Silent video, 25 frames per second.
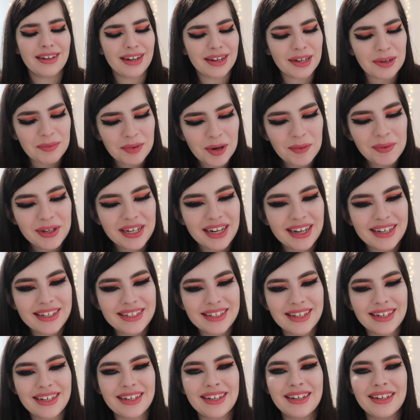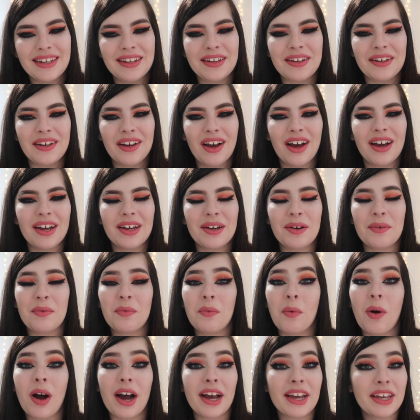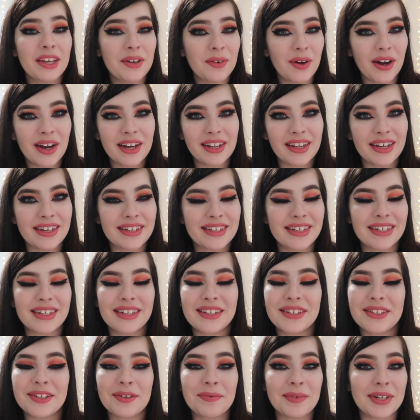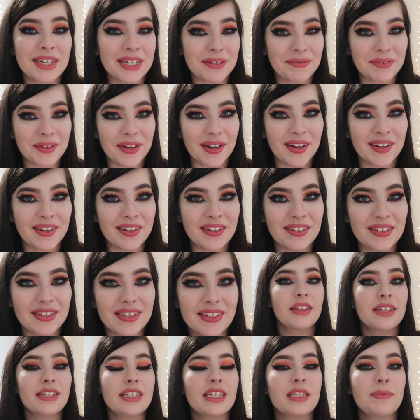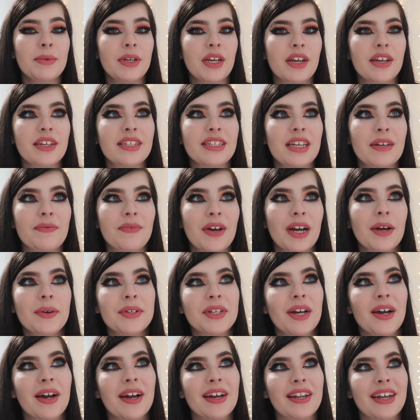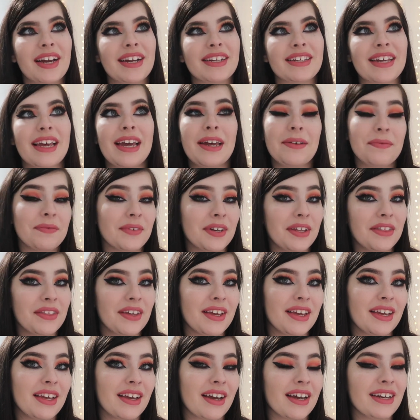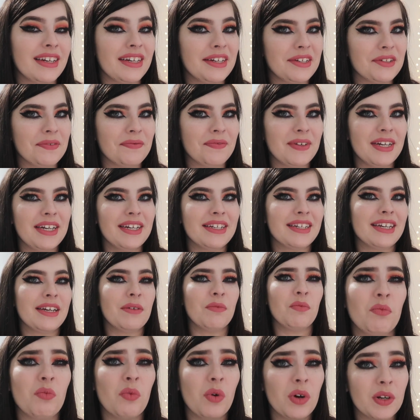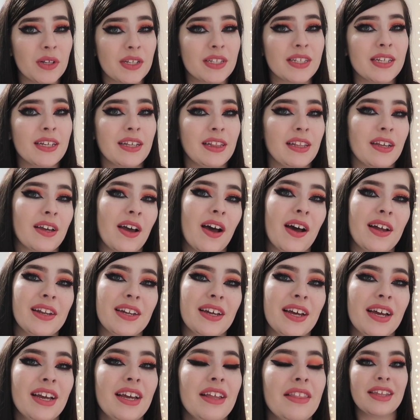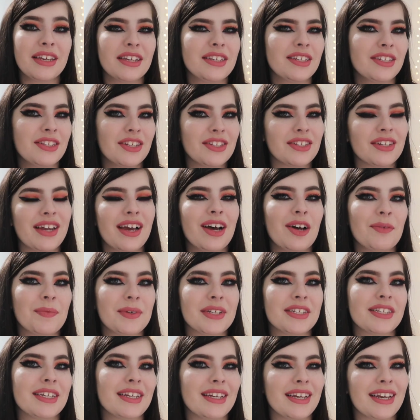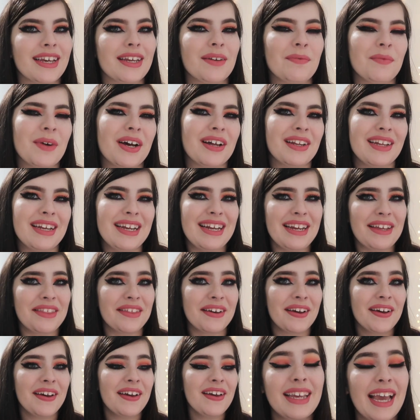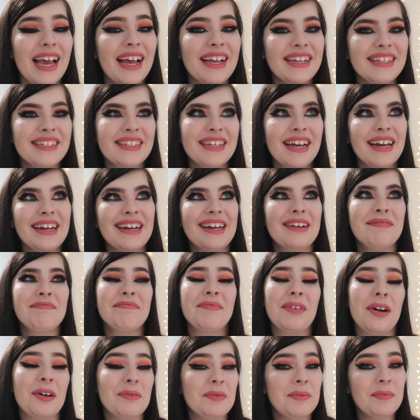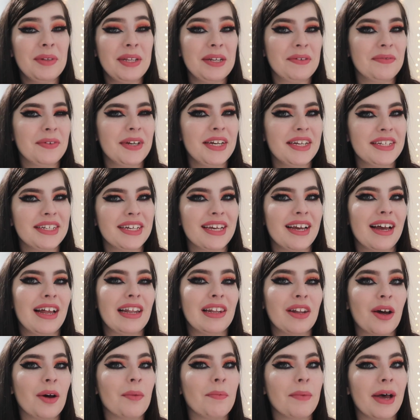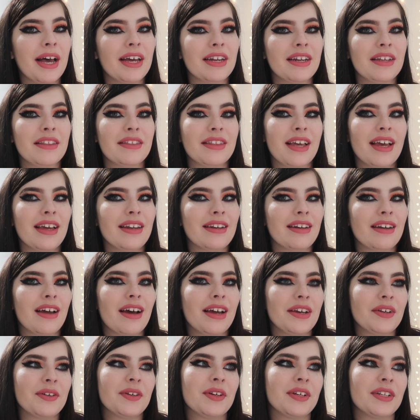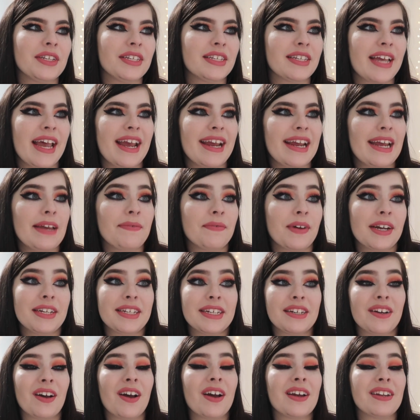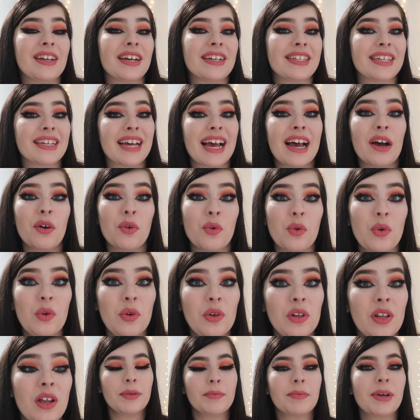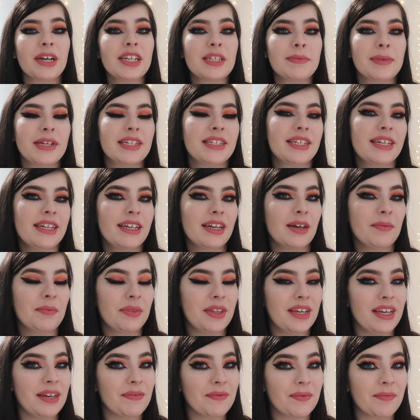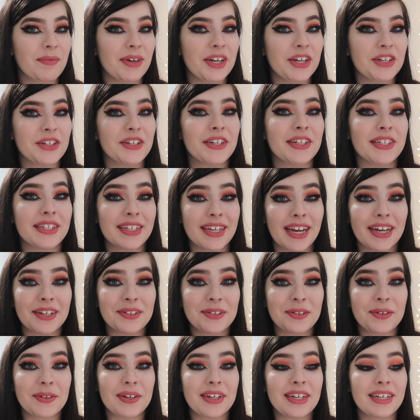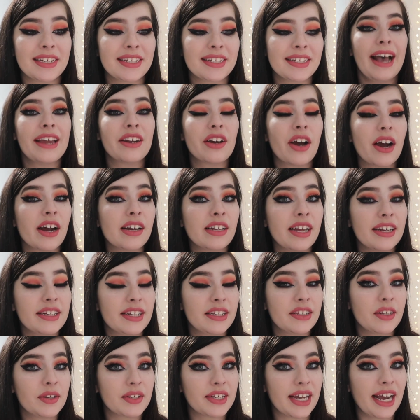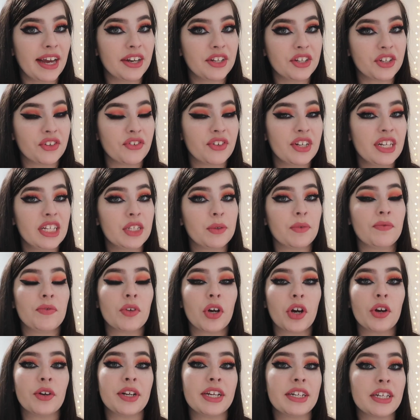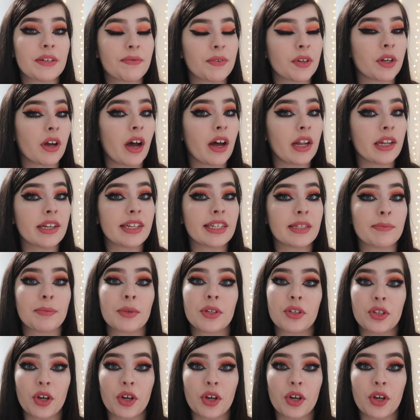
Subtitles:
Now you're probably asking, Gaia, why are you highlighting in so many different colours? This is because if I were to highlight everything I need to read in one singular colour, this doesn't help it sink in well either. Yes, I can probably read it a lot better than I could say if I didn't highlight it at all, but by splitting up the information into categories and highlighting those categories with not only different colours but